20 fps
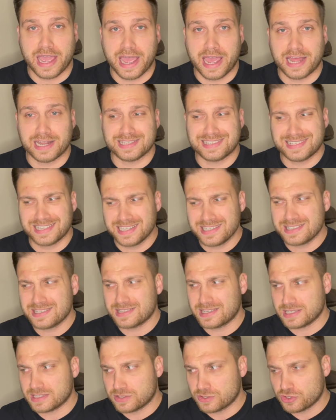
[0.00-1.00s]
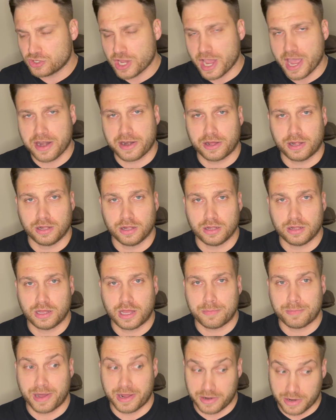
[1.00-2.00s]
and since this channel,
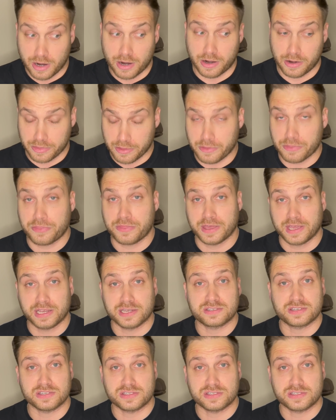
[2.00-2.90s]
among other things,